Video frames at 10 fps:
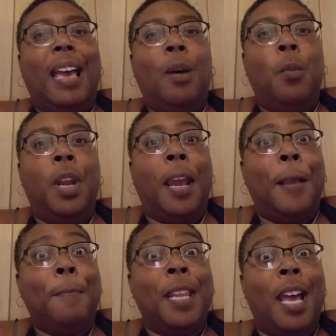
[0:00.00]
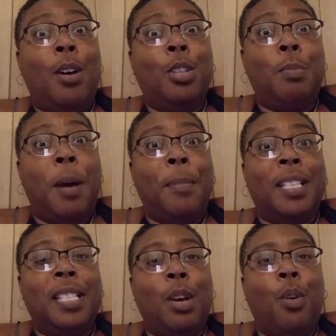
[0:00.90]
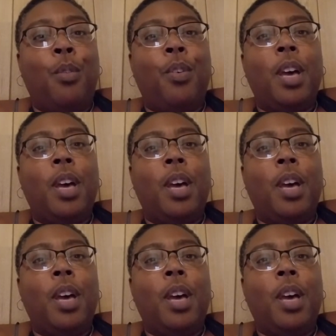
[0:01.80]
when I am in the house by myself,